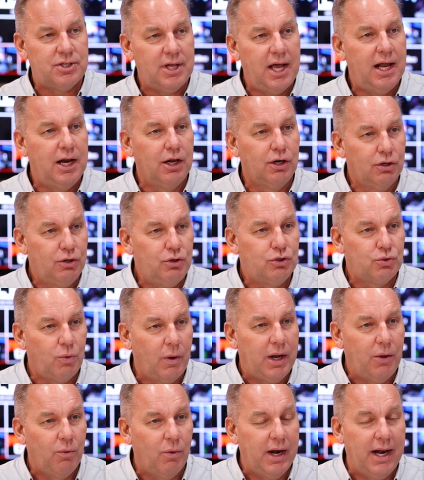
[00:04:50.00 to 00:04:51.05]
said in Luke
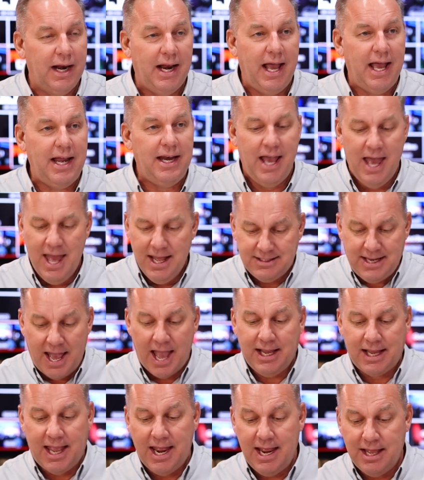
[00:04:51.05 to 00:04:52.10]
21 and 8,
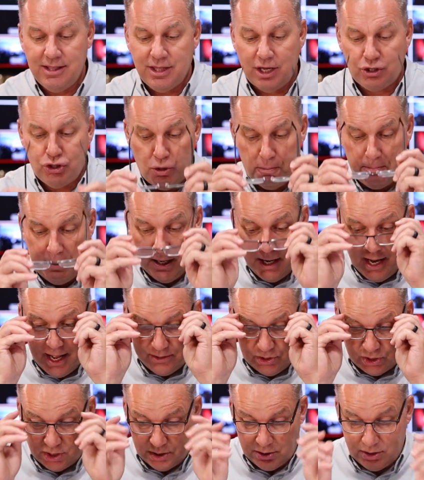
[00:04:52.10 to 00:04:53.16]
take heed that you be
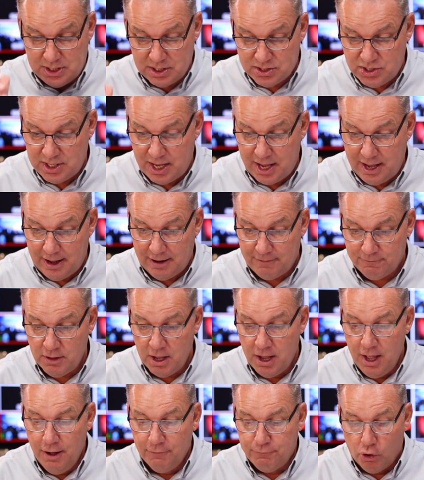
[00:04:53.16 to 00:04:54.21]
not deceived,
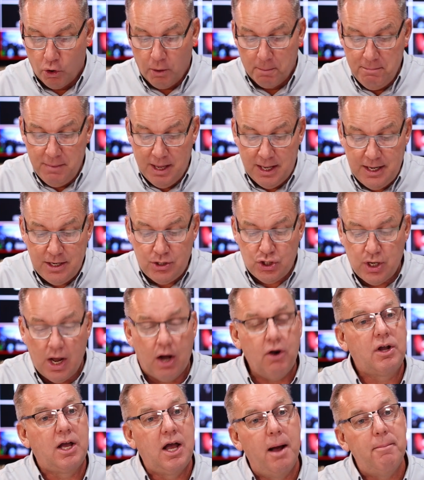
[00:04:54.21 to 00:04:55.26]
for many
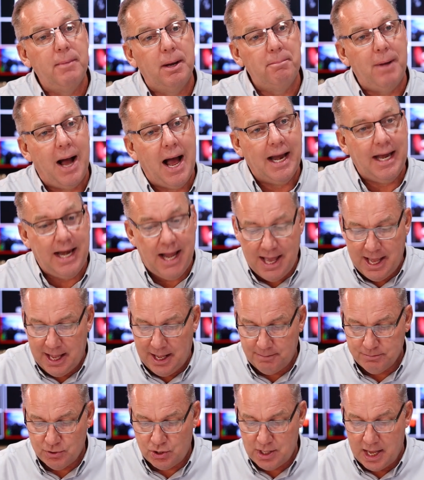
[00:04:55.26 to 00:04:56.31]
shall come in my
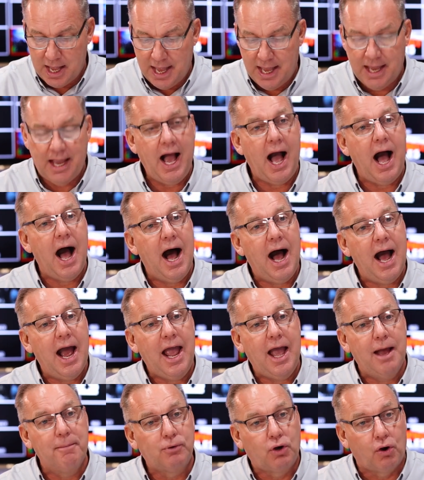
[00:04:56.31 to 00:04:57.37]
name, saying, I
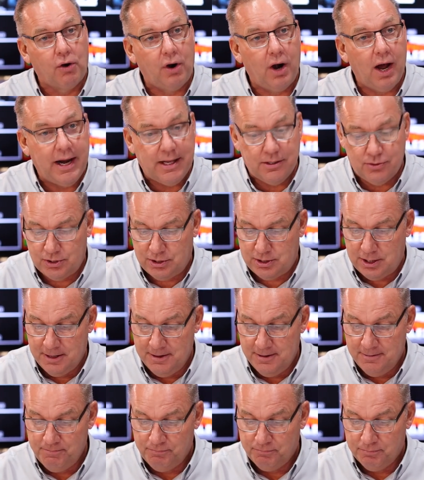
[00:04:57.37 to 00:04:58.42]
am Christ,
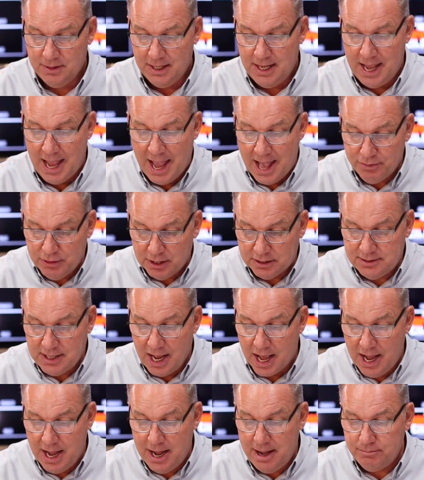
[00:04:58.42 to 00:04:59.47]
and the
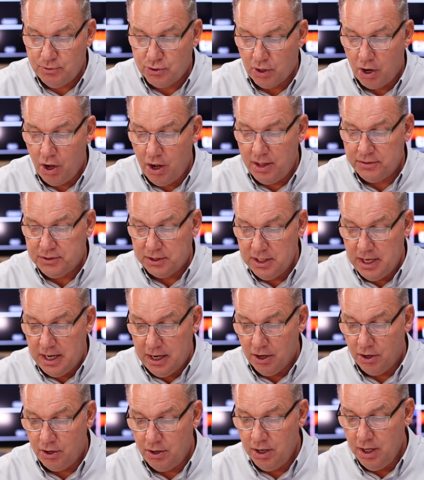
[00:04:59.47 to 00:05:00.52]
time draweth
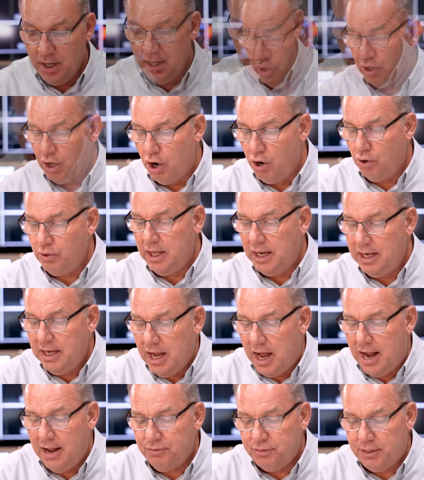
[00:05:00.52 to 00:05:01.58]
near. Go ye
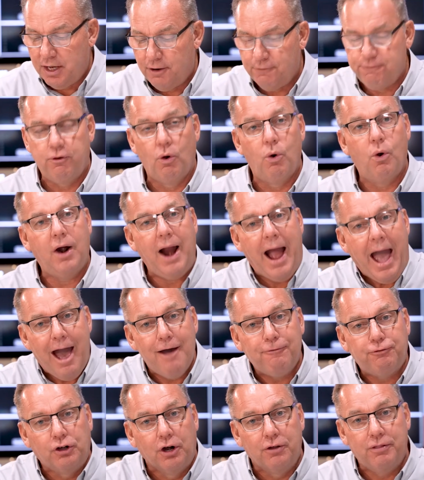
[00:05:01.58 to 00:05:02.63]
not therefore
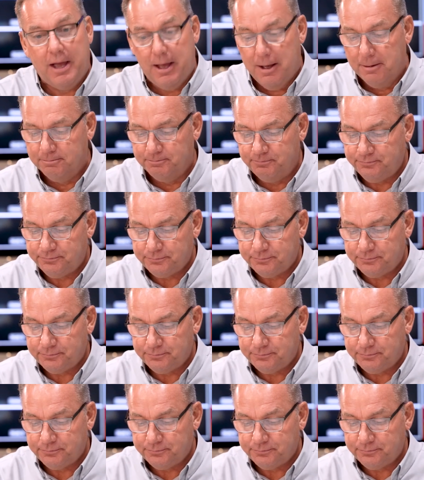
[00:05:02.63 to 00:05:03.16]
after them.